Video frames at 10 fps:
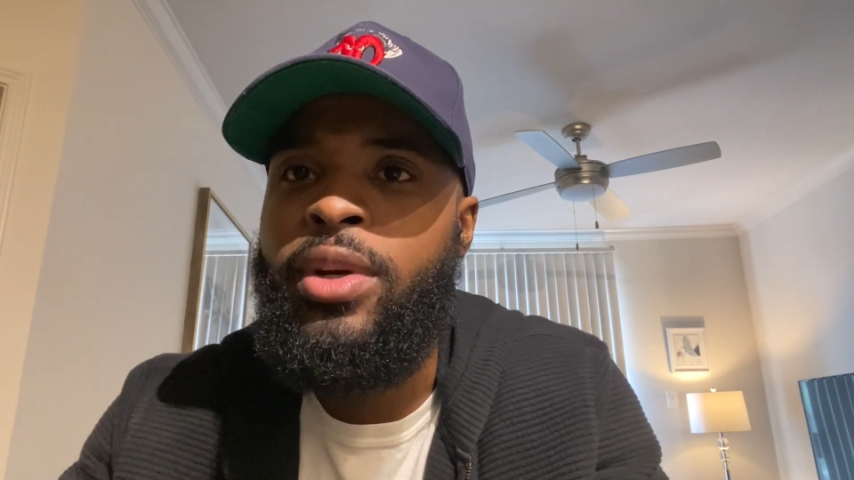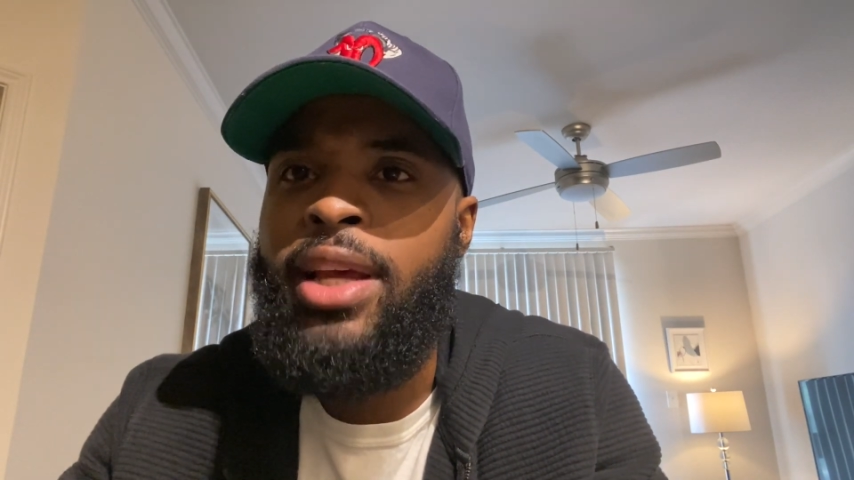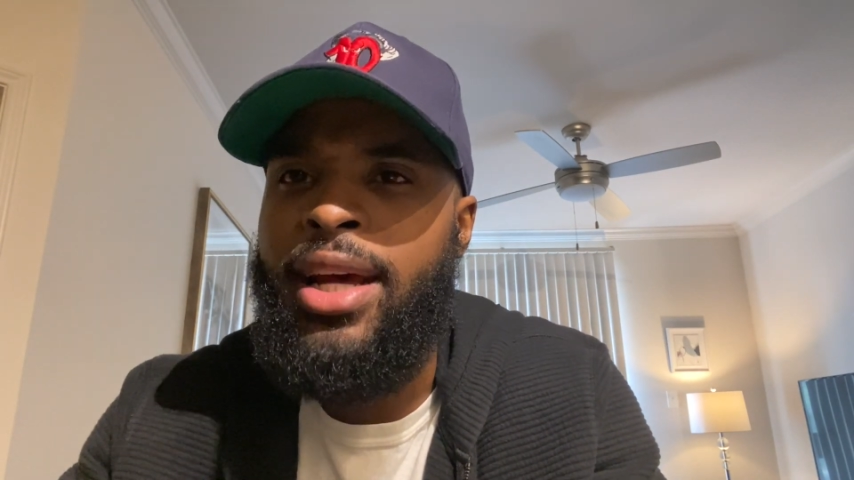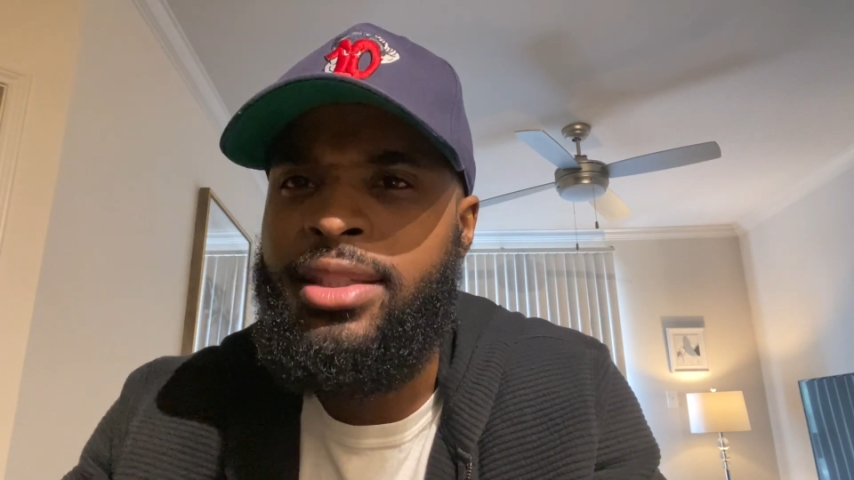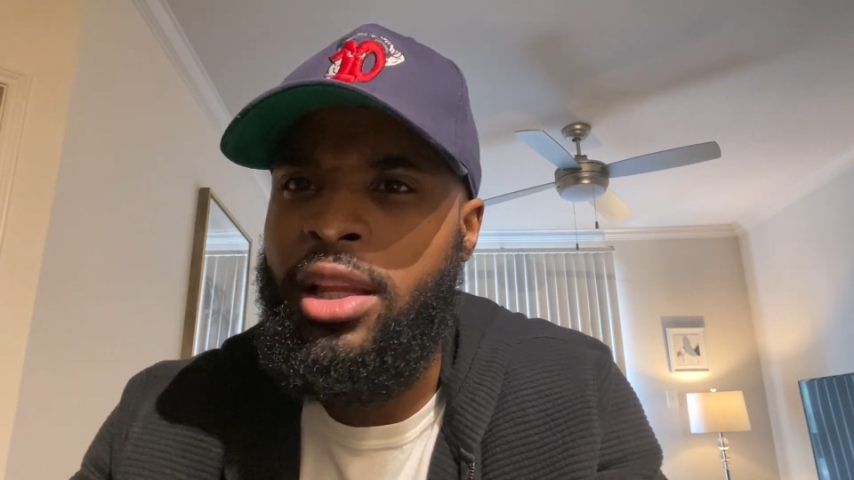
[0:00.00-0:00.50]
He
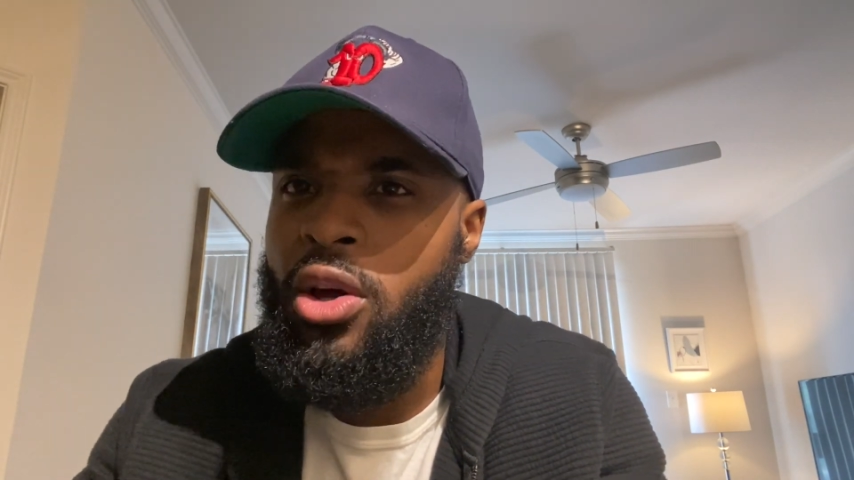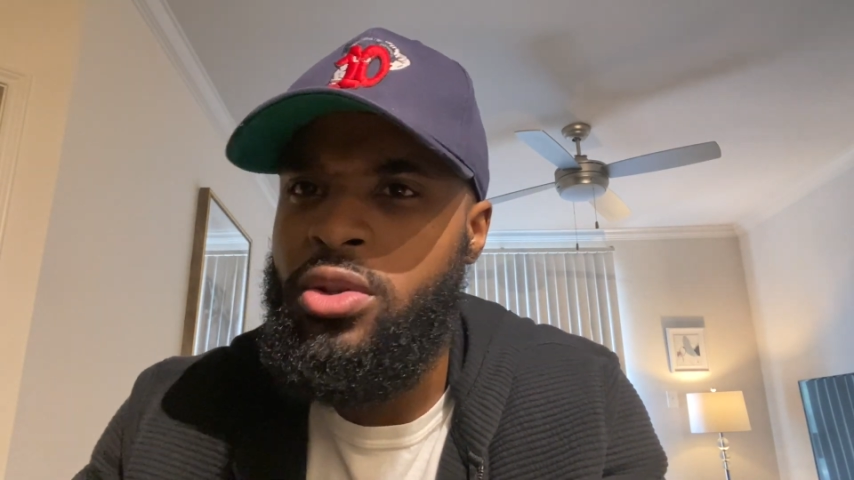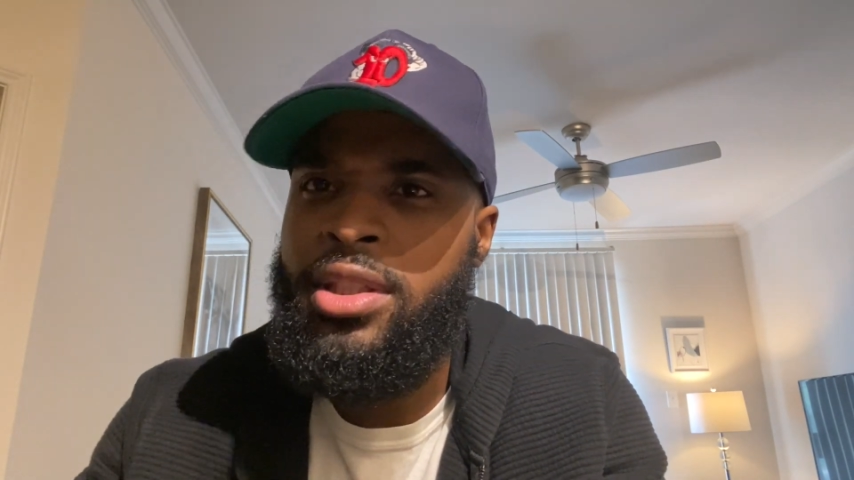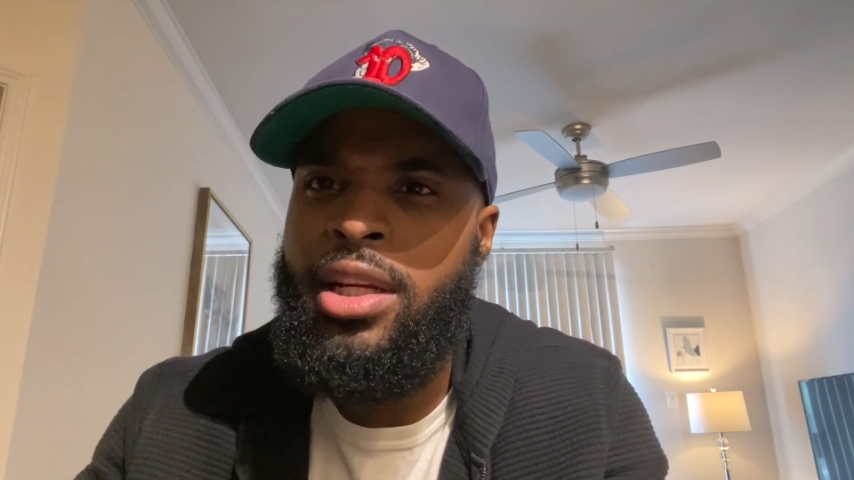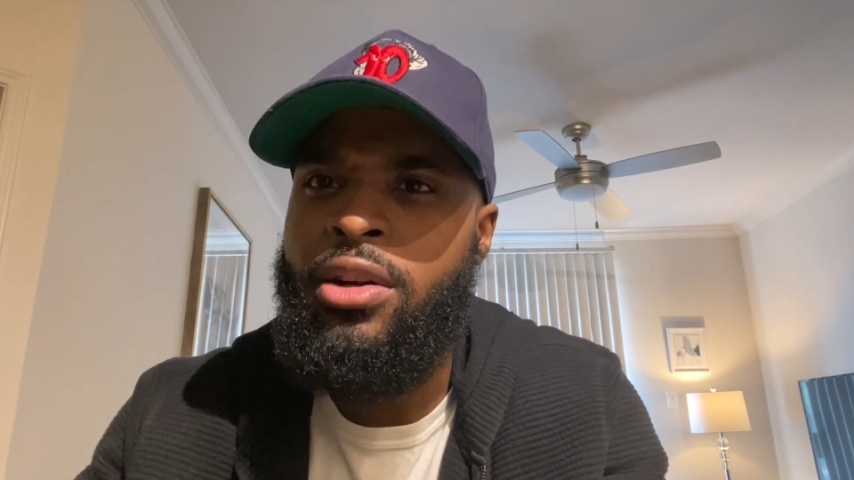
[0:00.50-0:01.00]
has a low
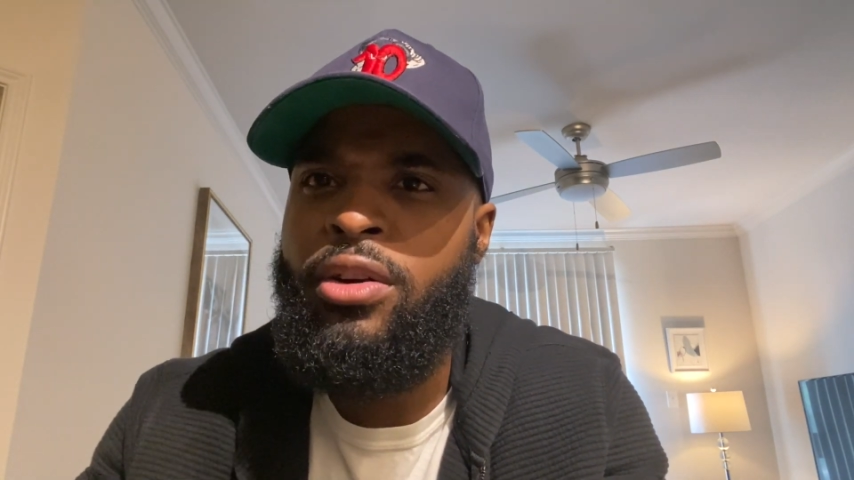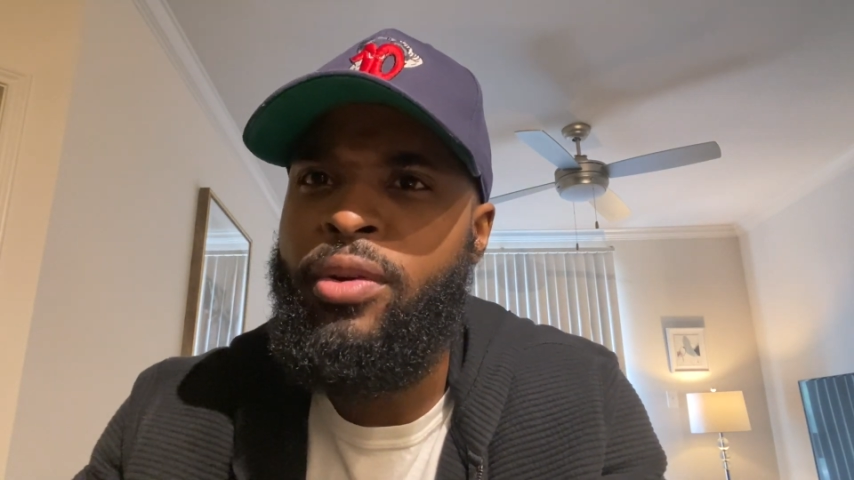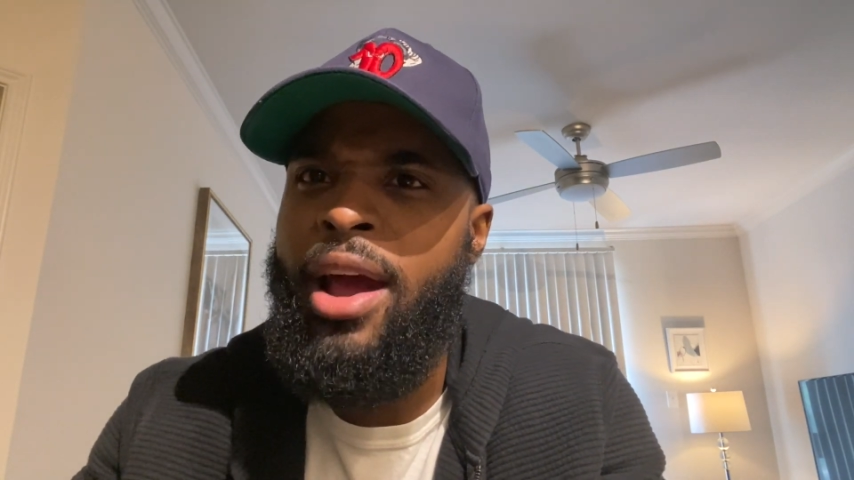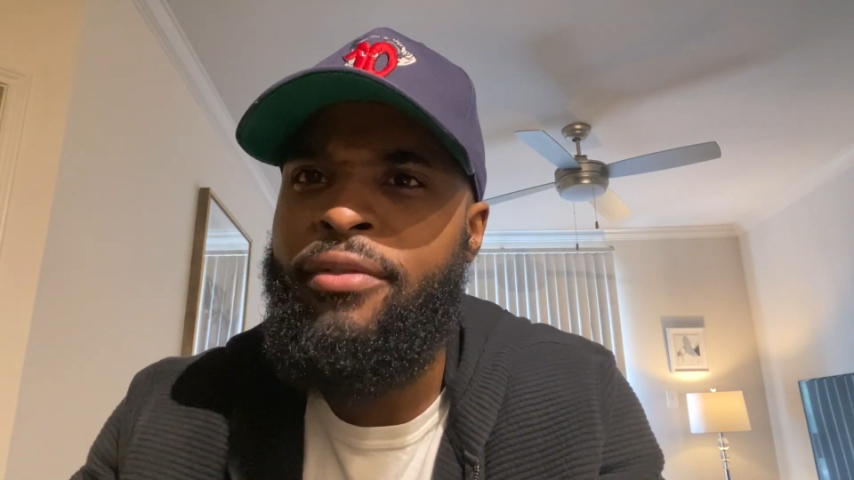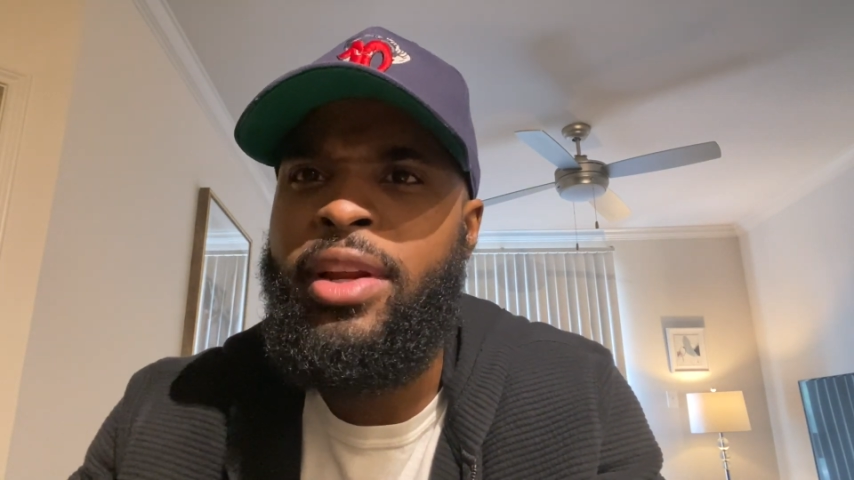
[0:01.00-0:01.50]
center of
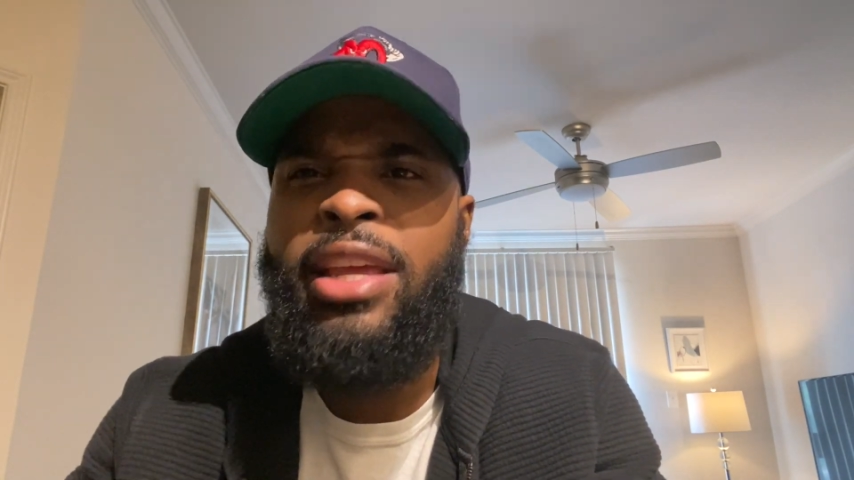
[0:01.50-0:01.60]
gravity.